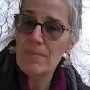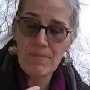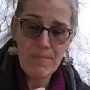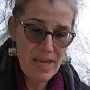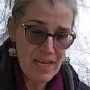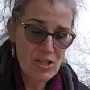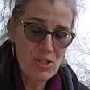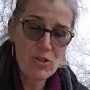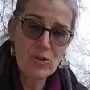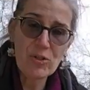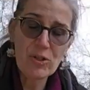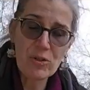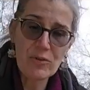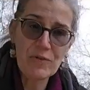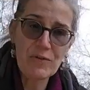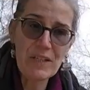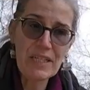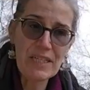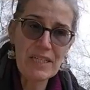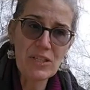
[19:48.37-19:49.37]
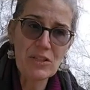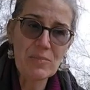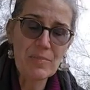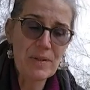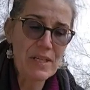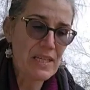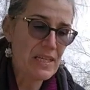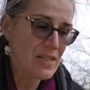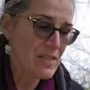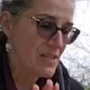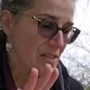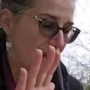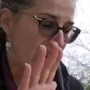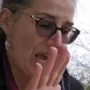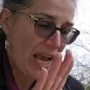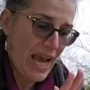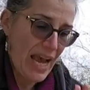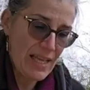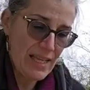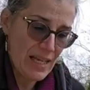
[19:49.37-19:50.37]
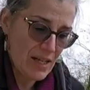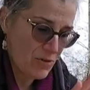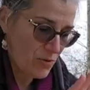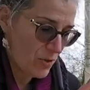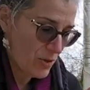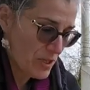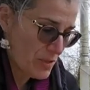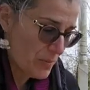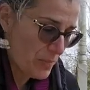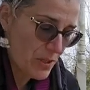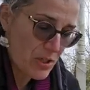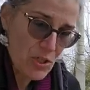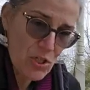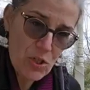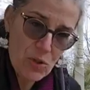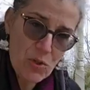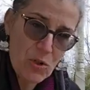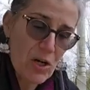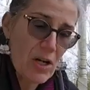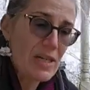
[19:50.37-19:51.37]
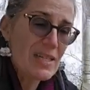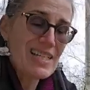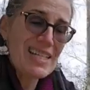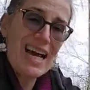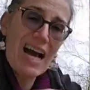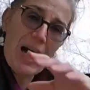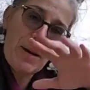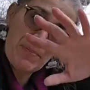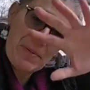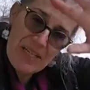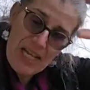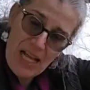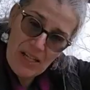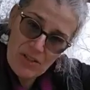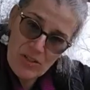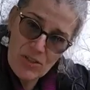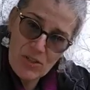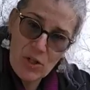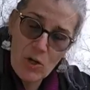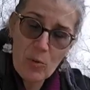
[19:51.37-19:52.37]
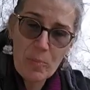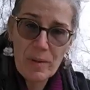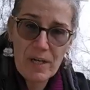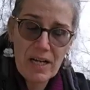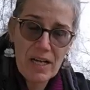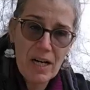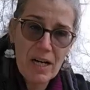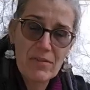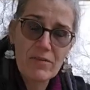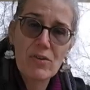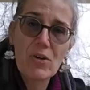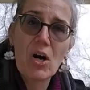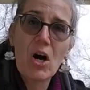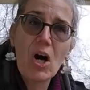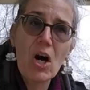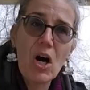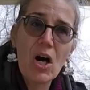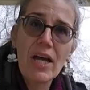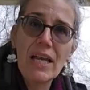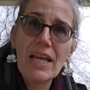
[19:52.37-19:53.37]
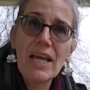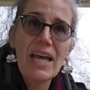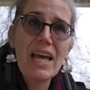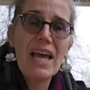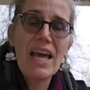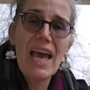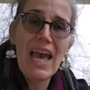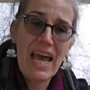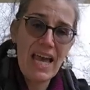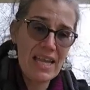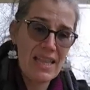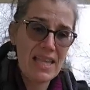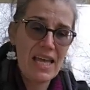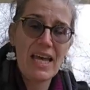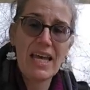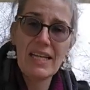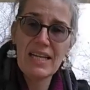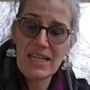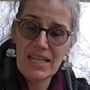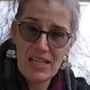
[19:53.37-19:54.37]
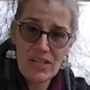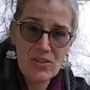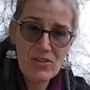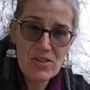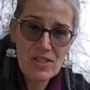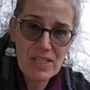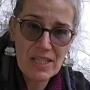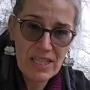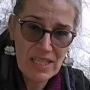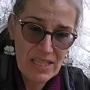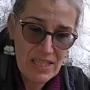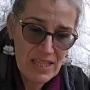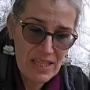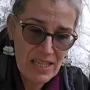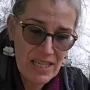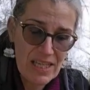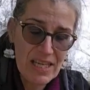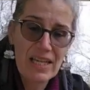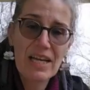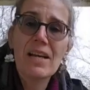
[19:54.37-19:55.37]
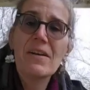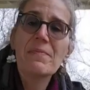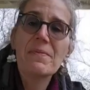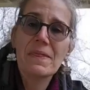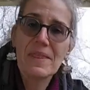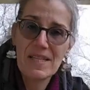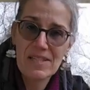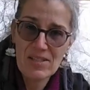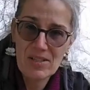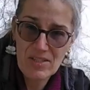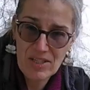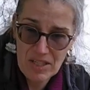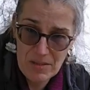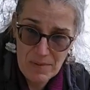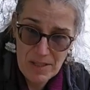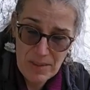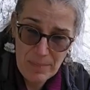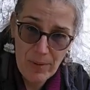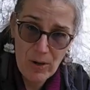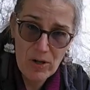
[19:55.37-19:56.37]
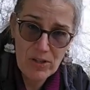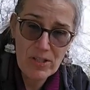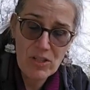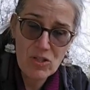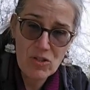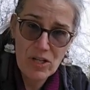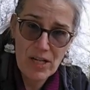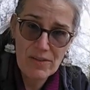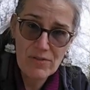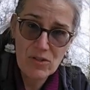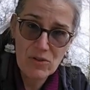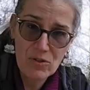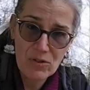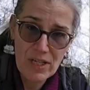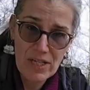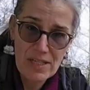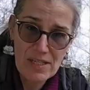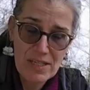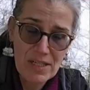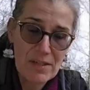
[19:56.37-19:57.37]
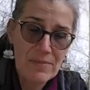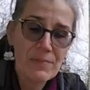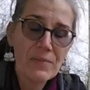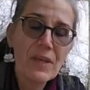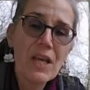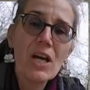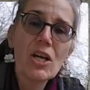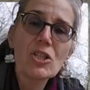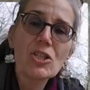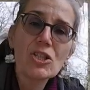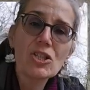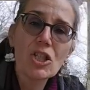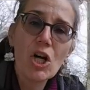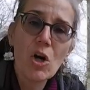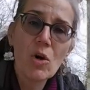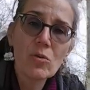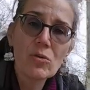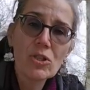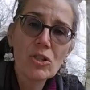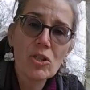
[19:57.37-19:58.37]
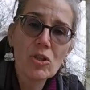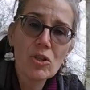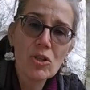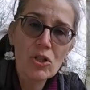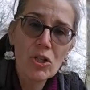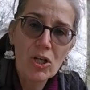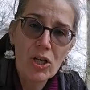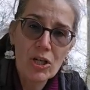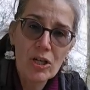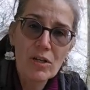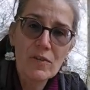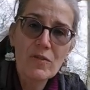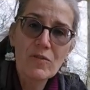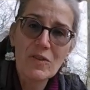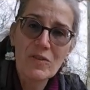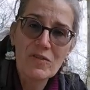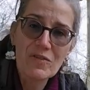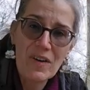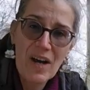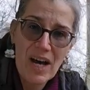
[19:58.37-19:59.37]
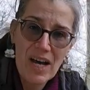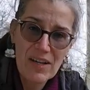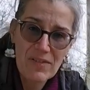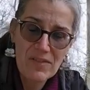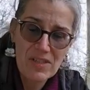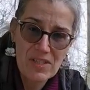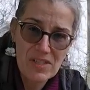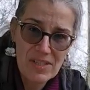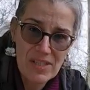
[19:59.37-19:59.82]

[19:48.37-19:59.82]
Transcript: make sure you're feeding your bees, and then of course put your top telescoping cover on. And then here's the key thing. This is going to be the part that drives you crazy. Don't look for 5 to